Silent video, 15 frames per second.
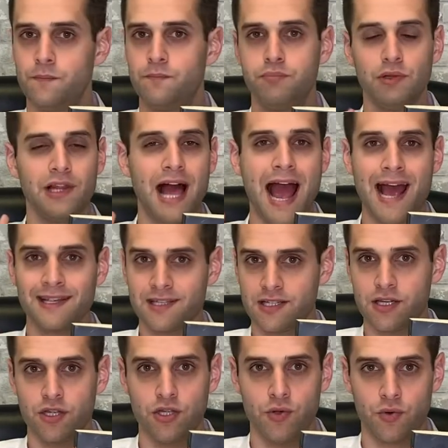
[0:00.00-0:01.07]

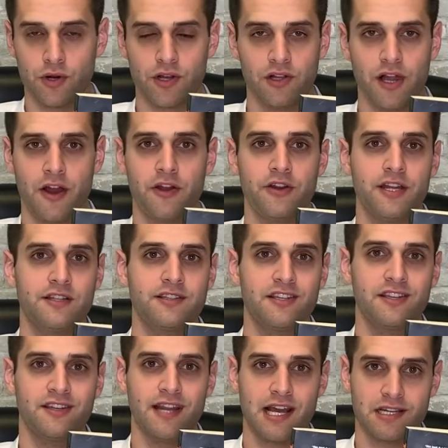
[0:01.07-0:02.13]
blast your clarity to
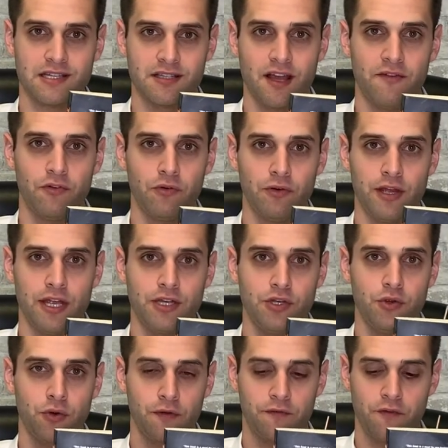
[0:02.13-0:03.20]
the next level in
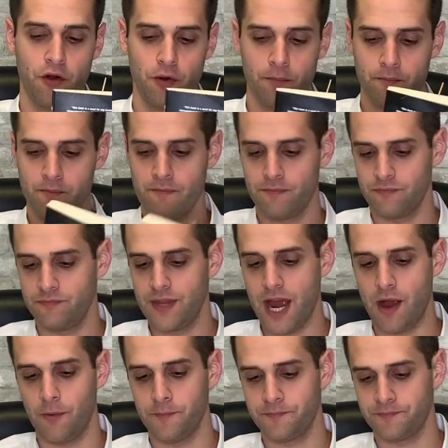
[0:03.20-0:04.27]
your firm. Now,